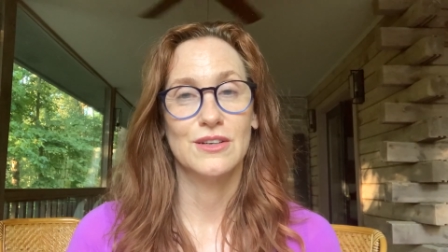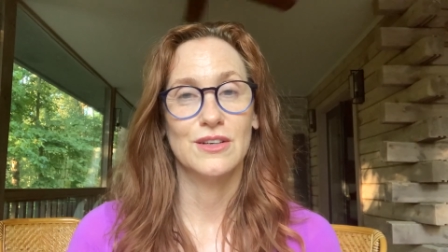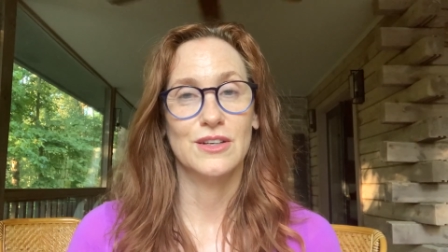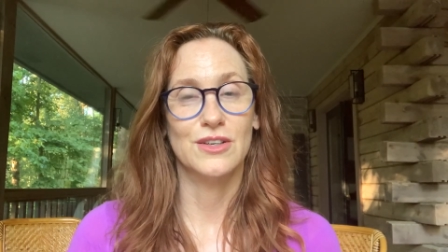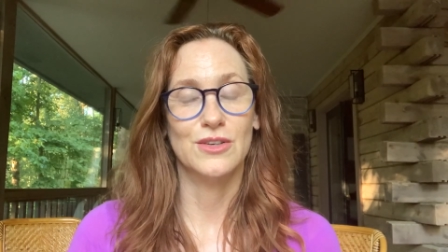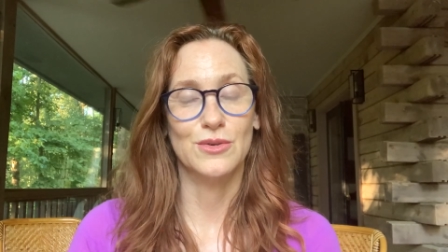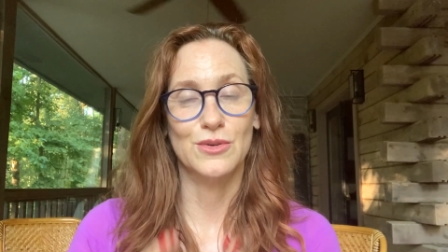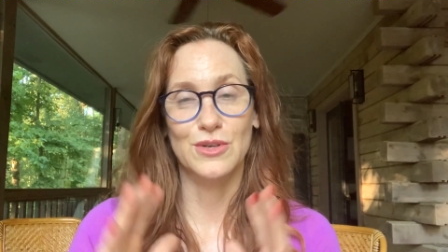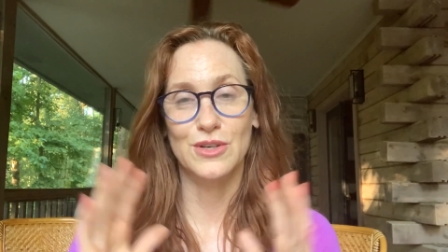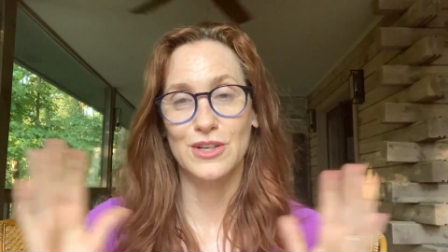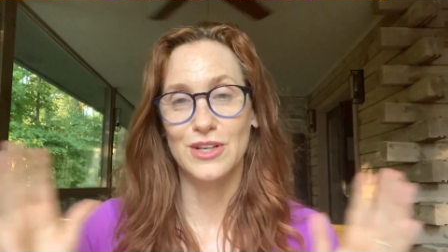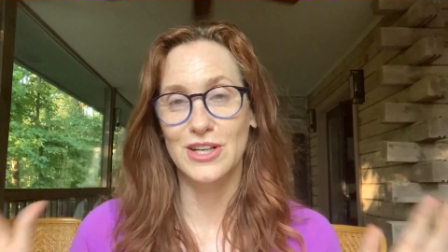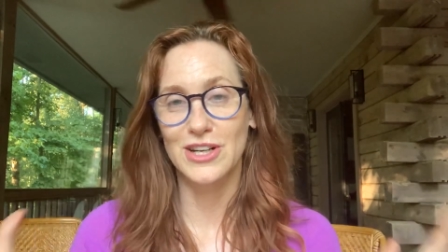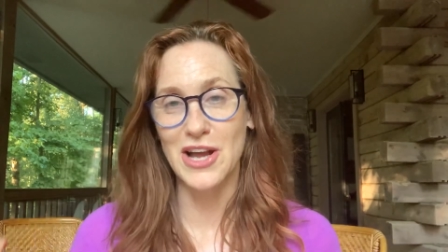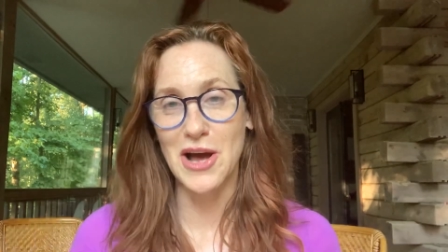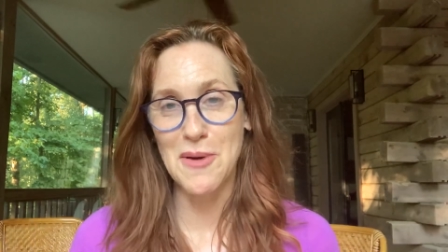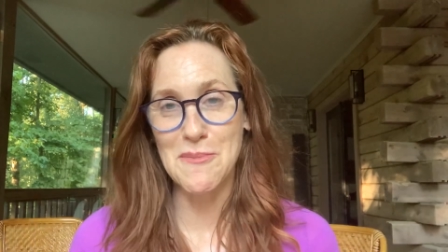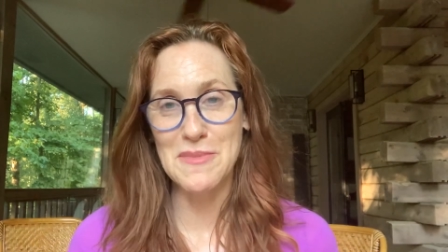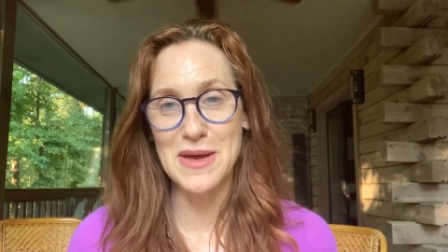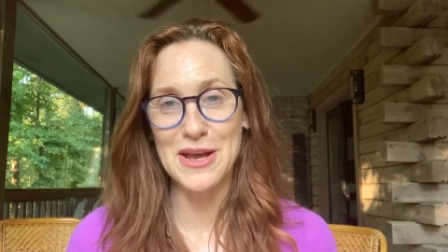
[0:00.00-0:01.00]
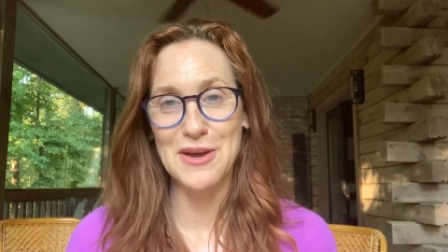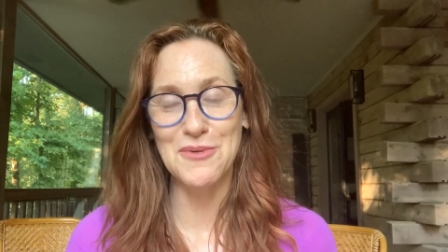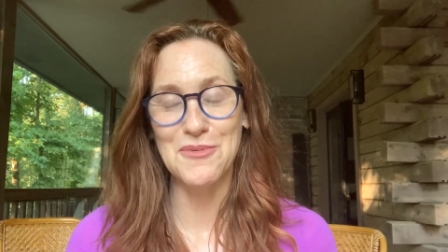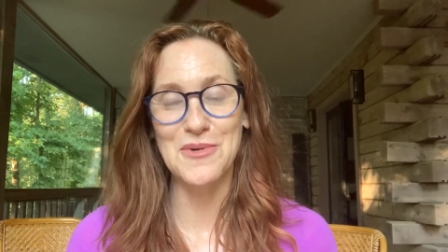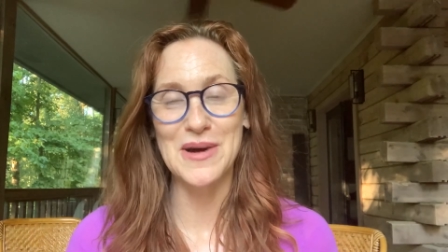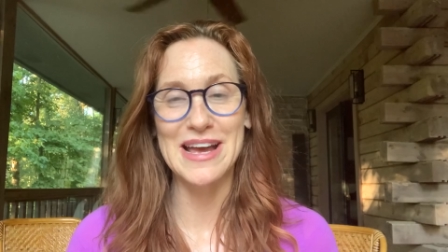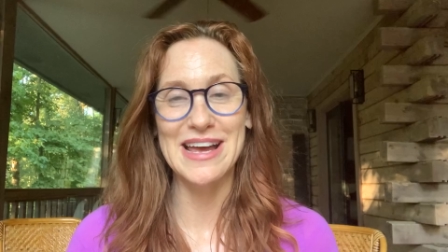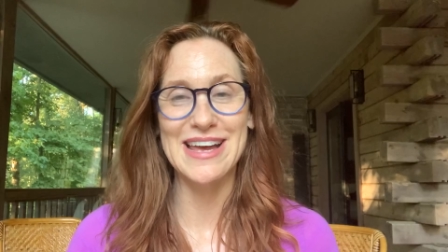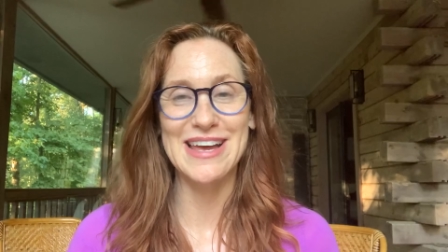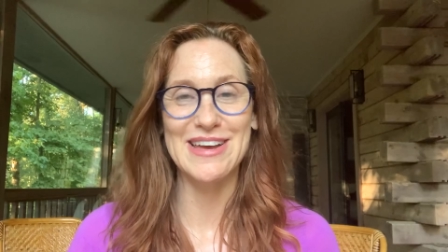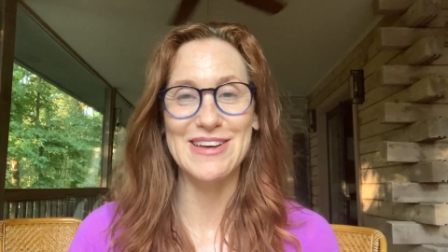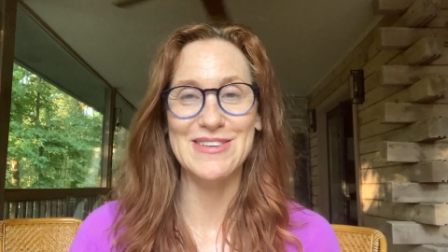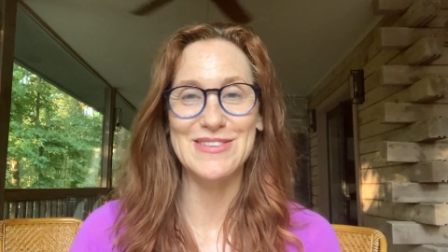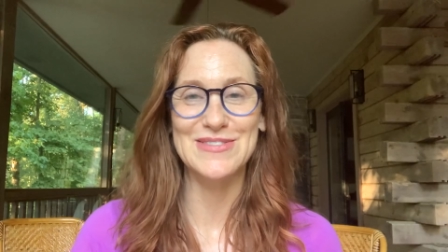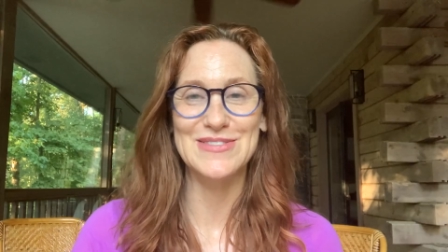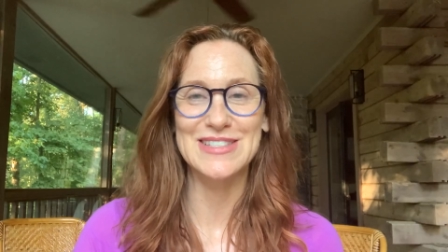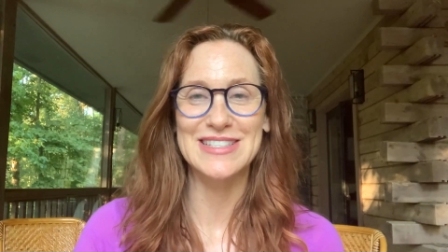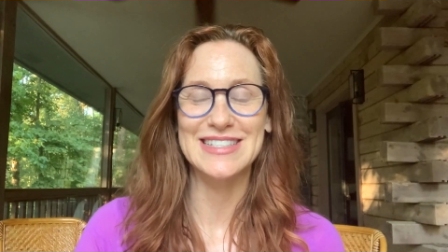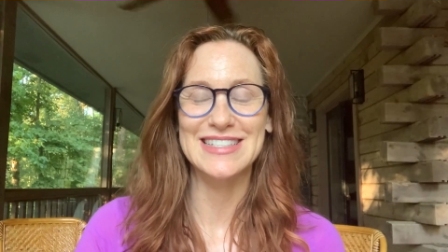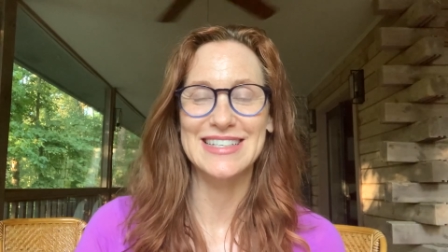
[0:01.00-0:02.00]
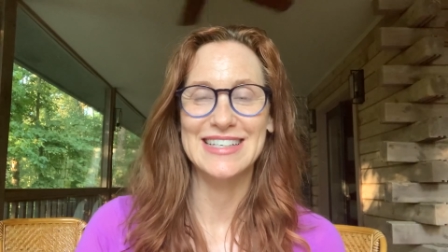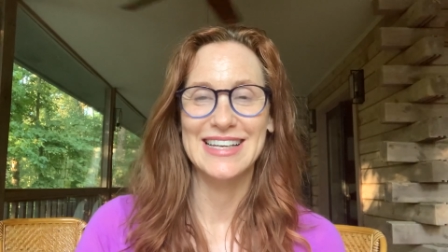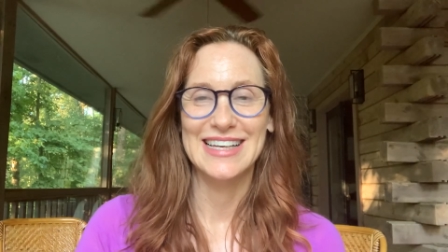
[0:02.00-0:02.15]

in order to not make waves,